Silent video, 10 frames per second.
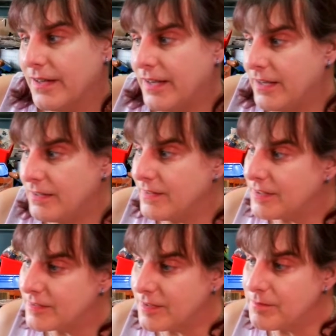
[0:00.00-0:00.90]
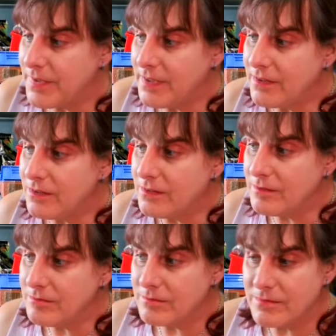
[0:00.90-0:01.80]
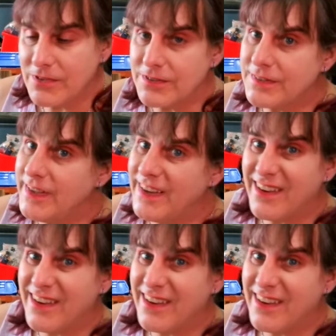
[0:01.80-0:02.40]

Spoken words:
and that's something you're seeing